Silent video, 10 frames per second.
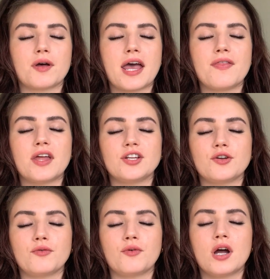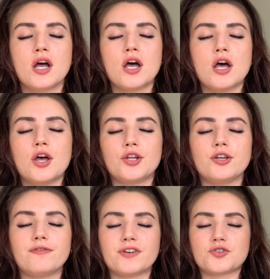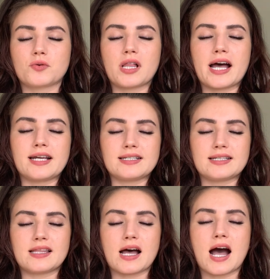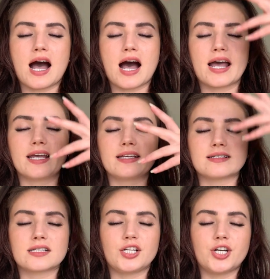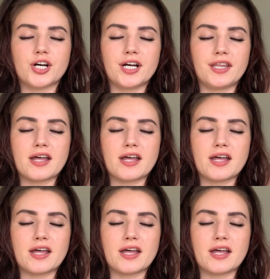And then you visualize the highest good,